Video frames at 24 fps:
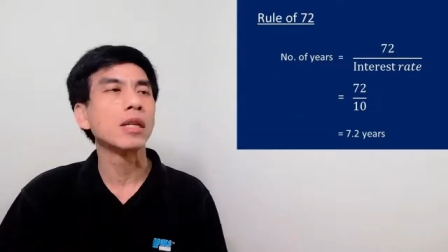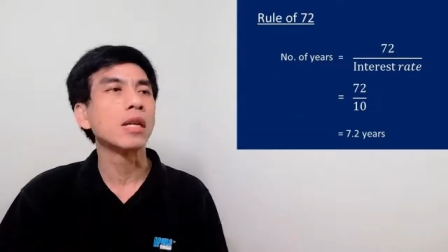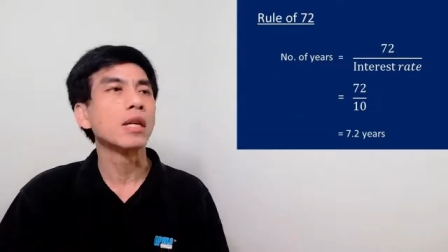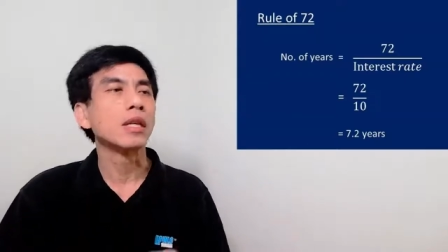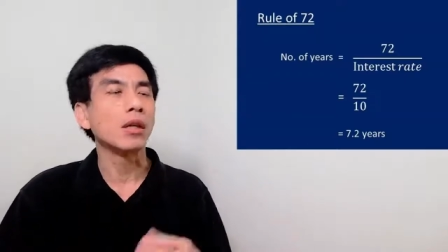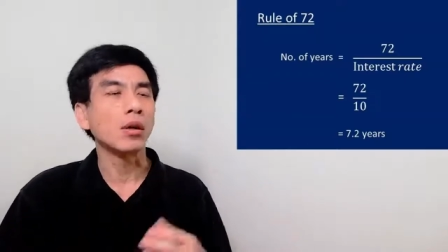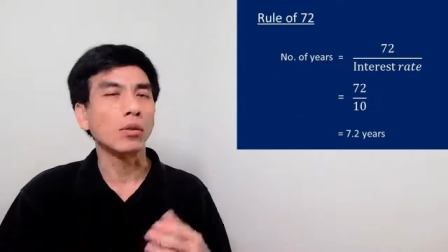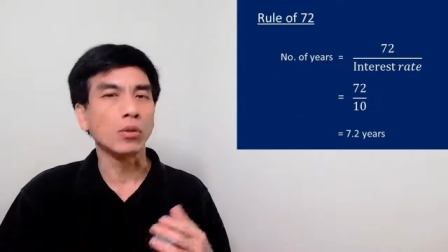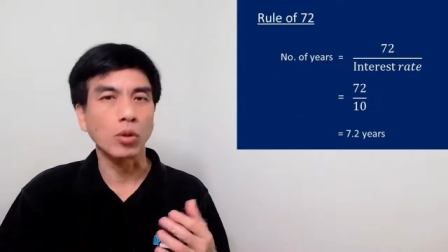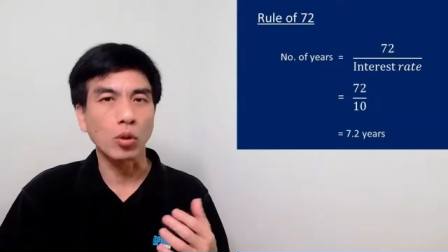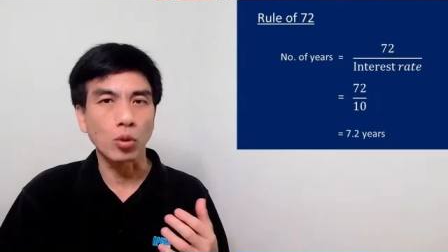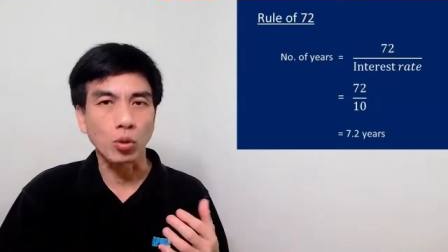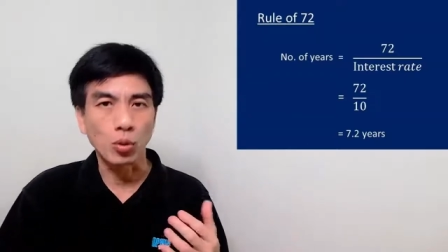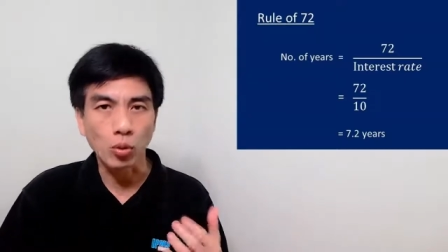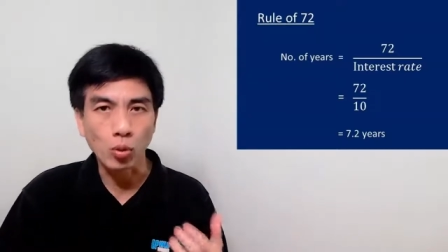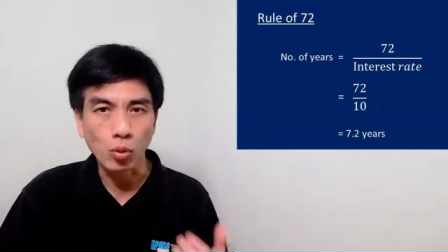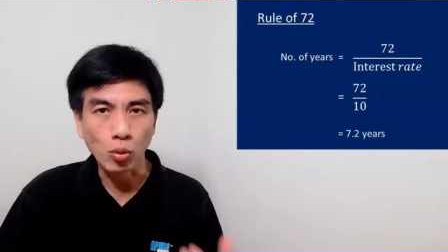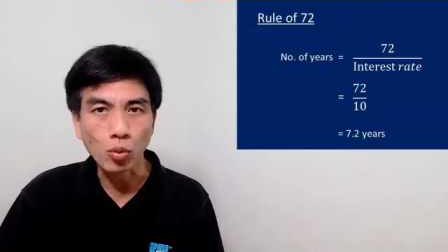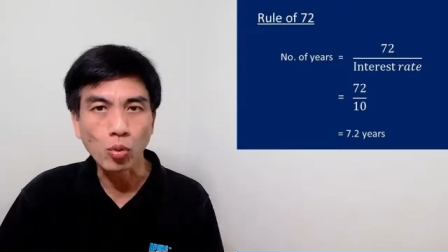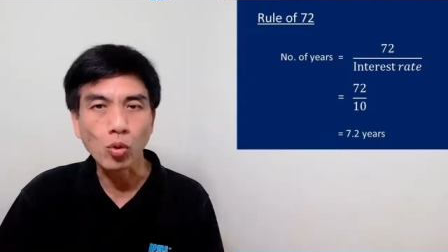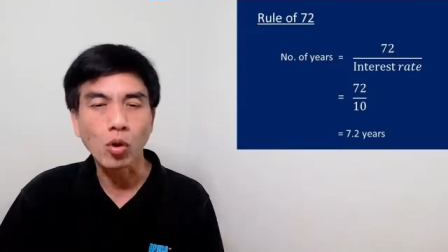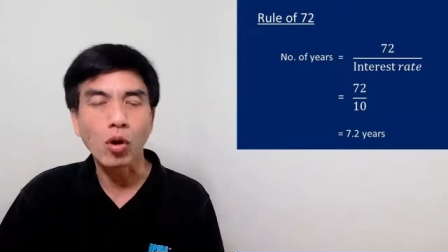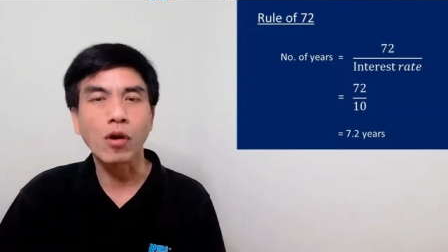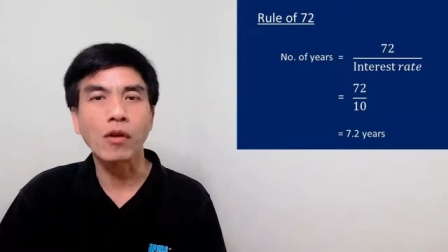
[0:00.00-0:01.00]
now the
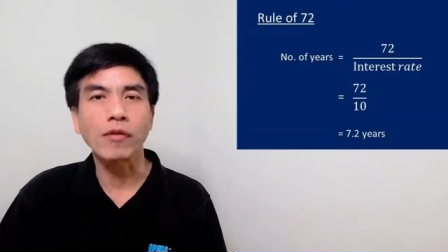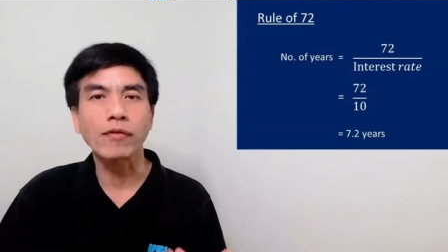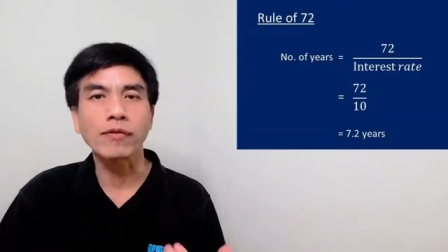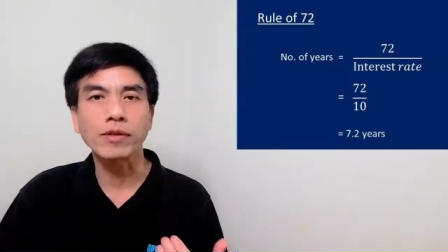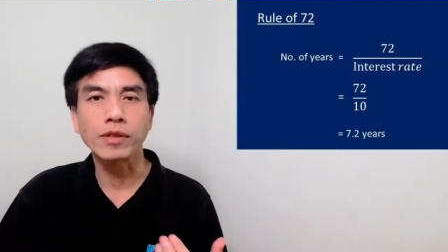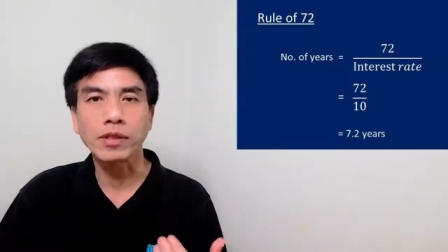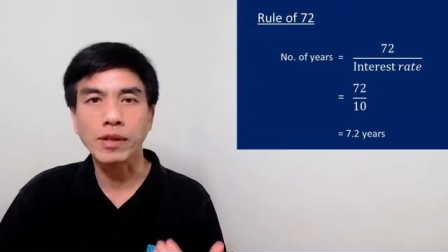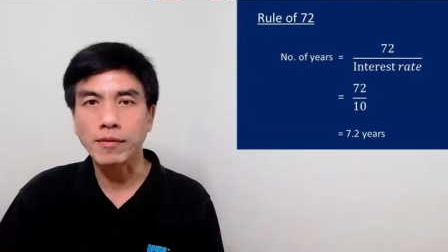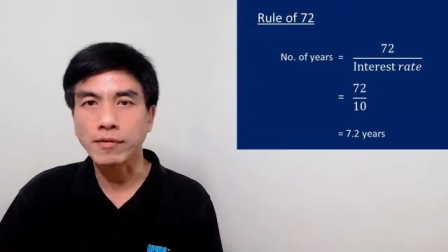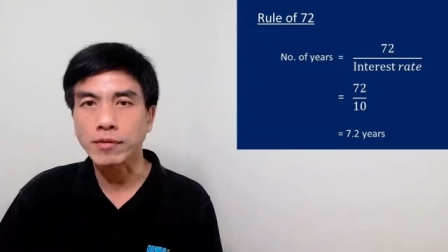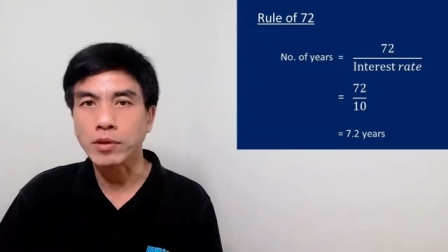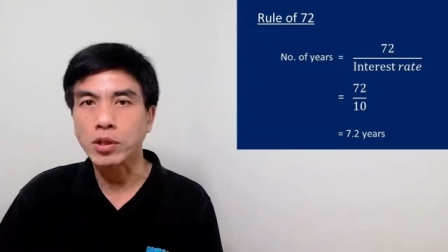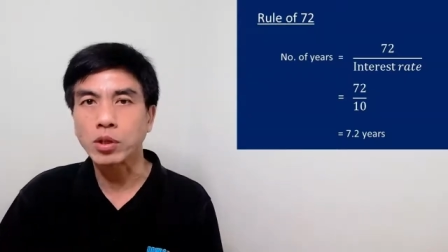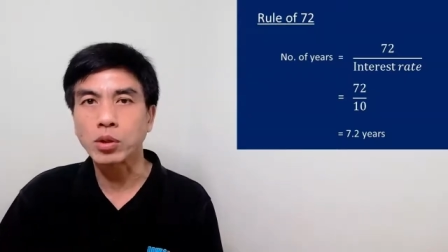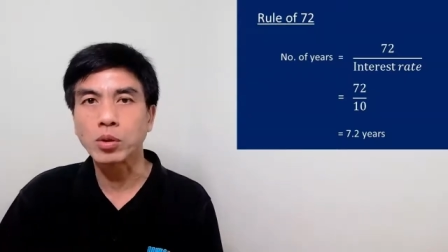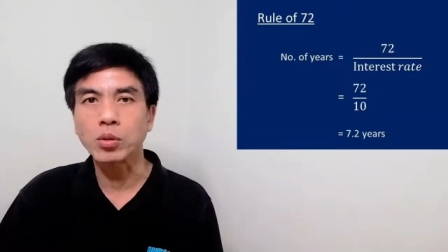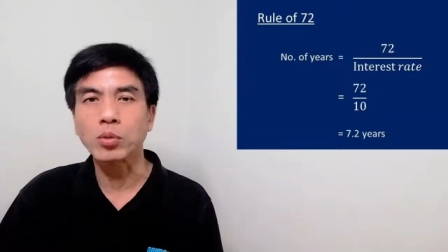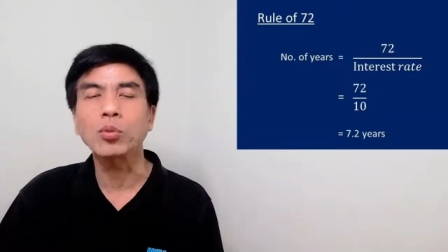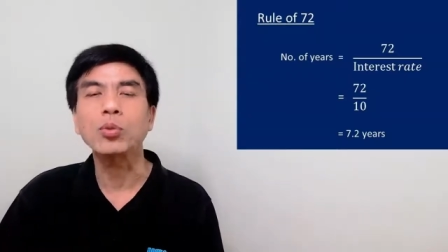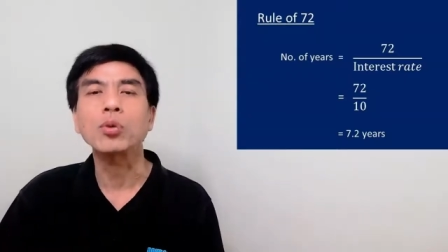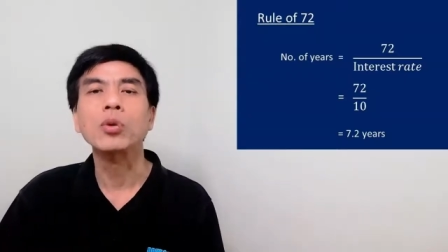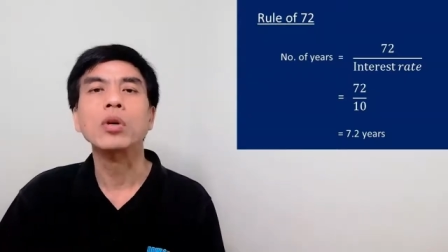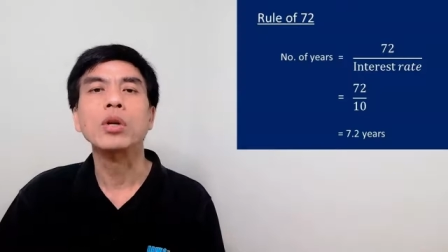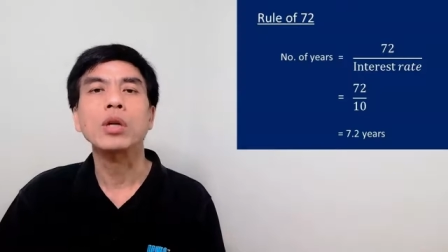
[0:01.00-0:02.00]
Rule of
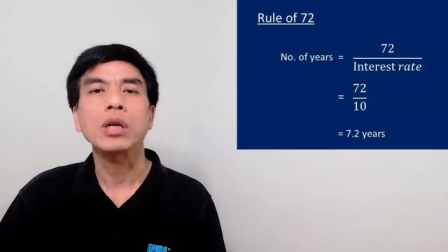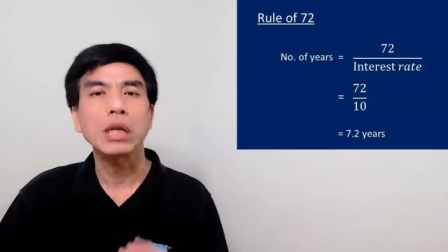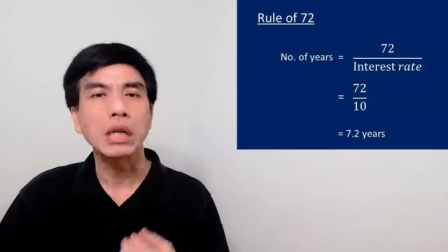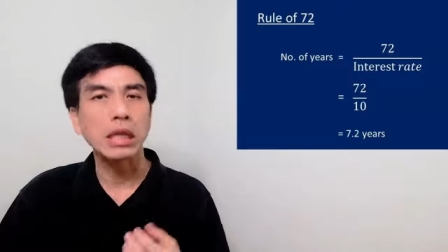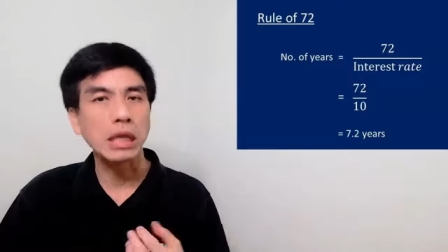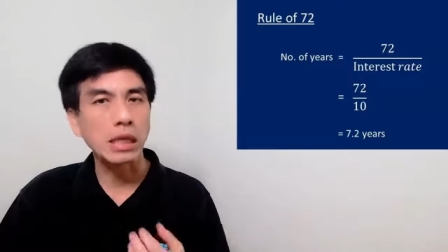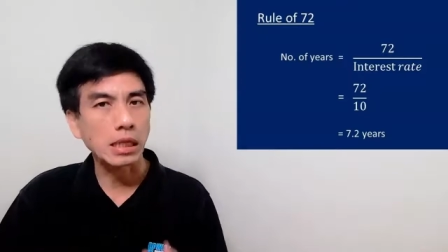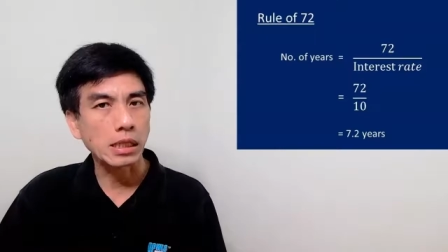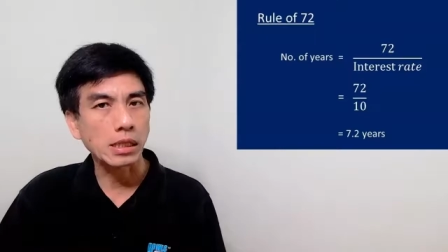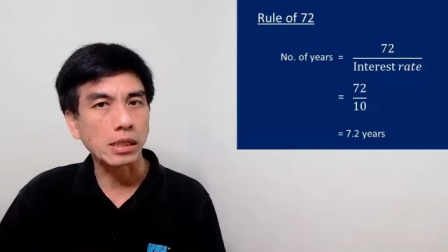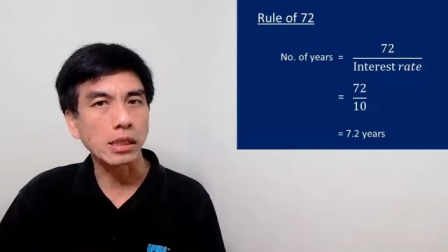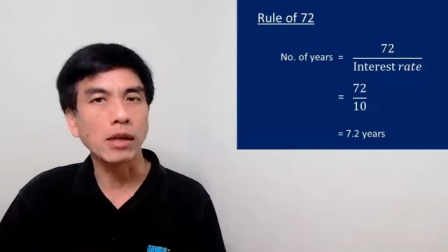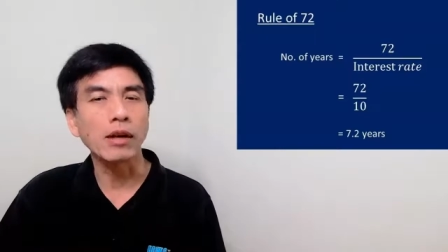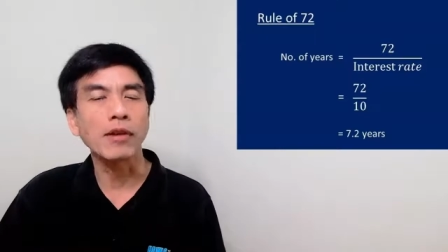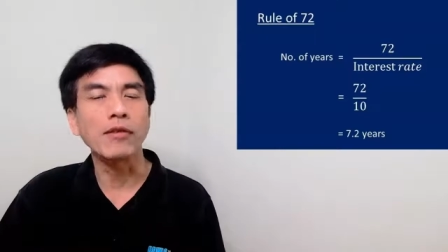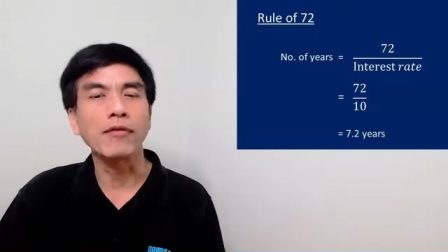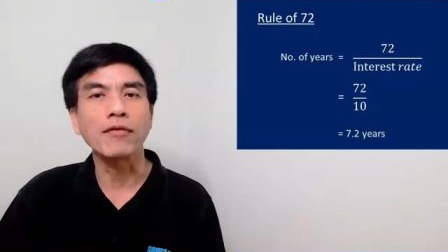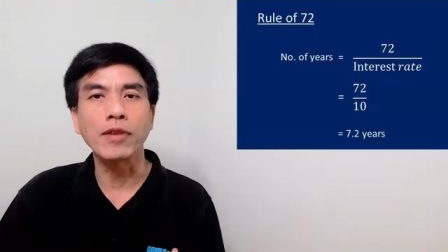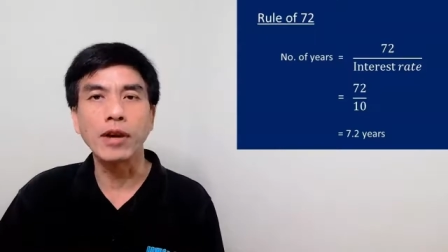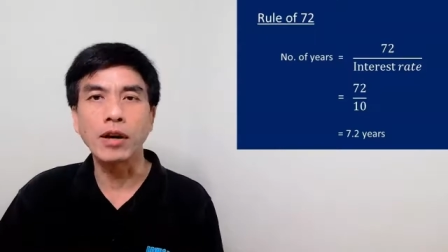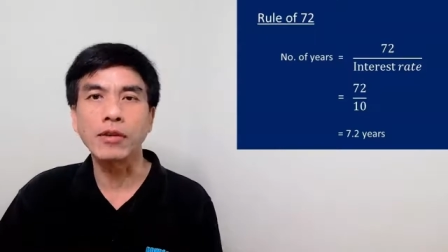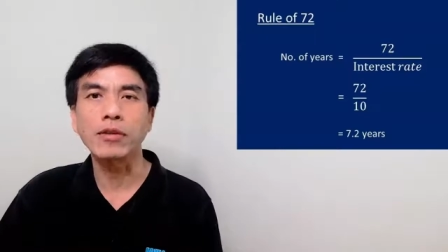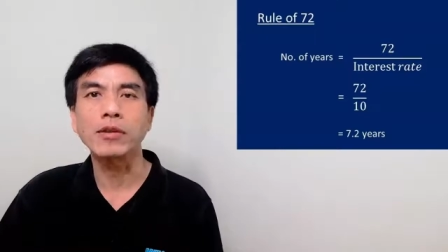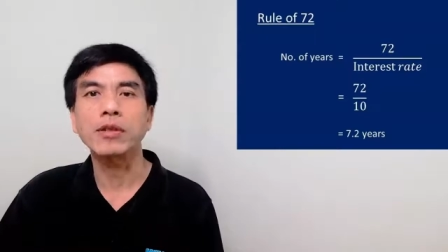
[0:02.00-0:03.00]
72 is a
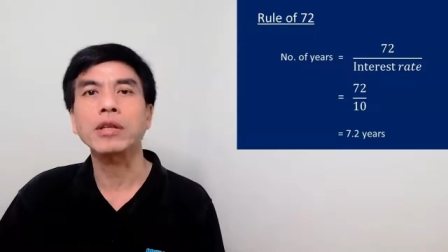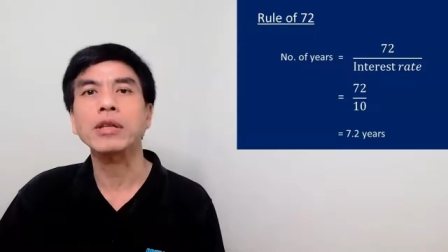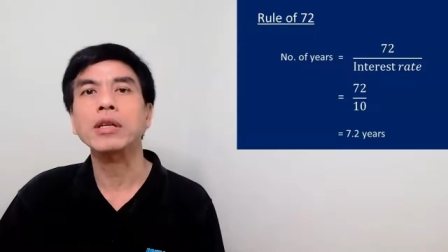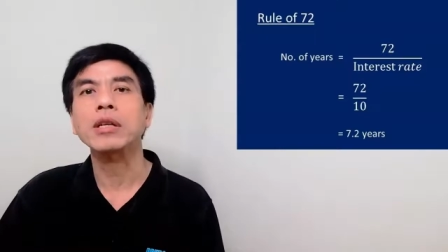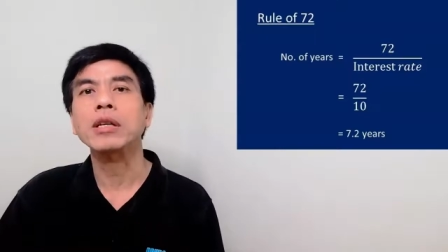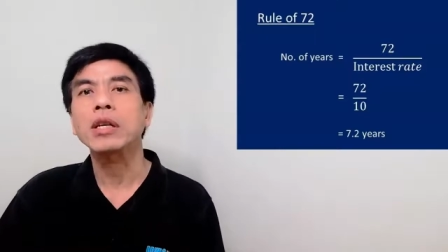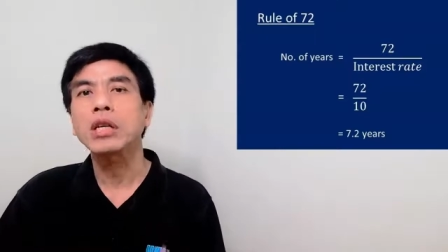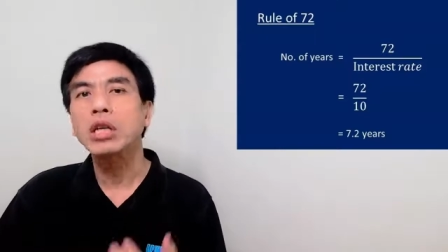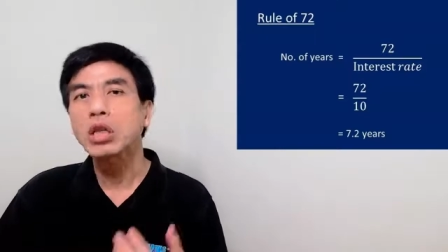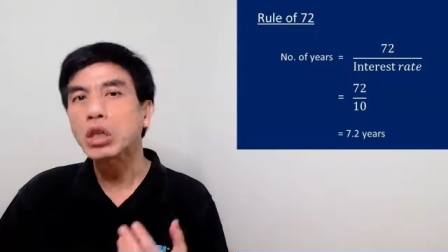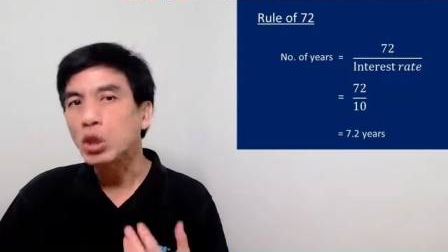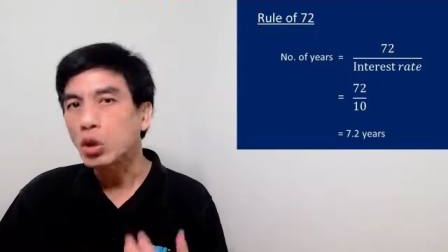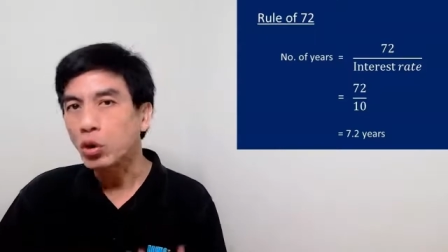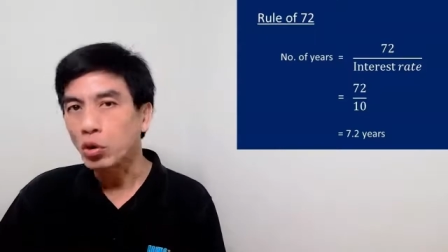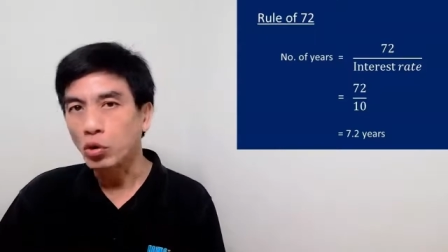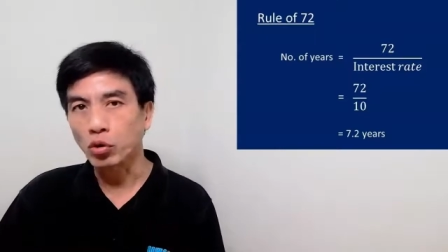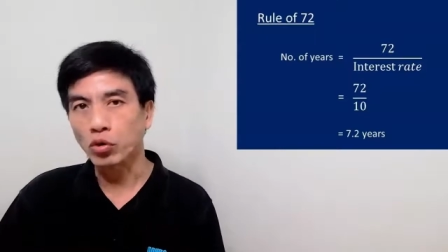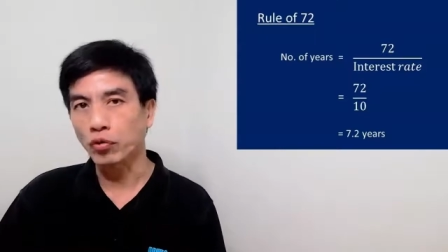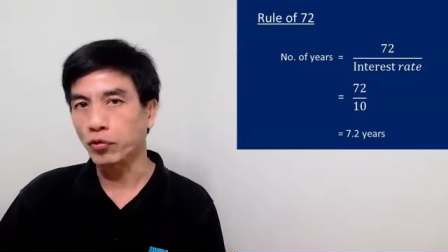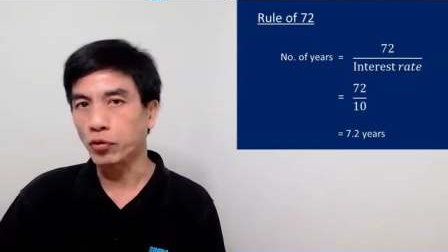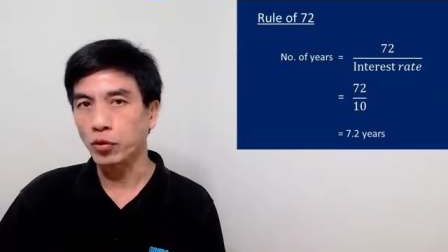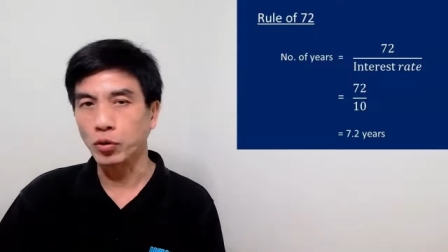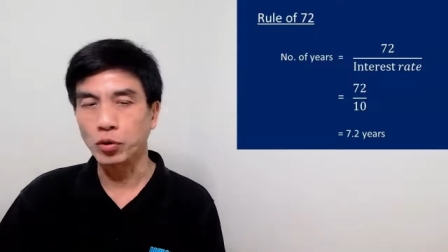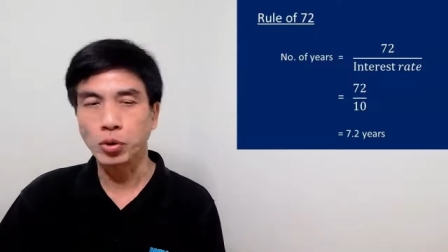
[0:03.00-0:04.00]
very
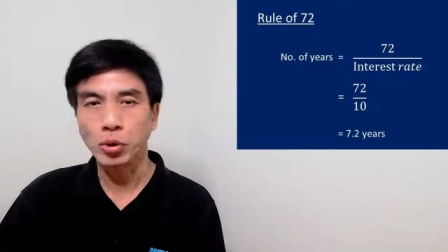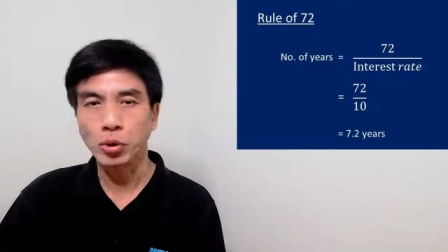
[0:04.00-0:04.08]
useful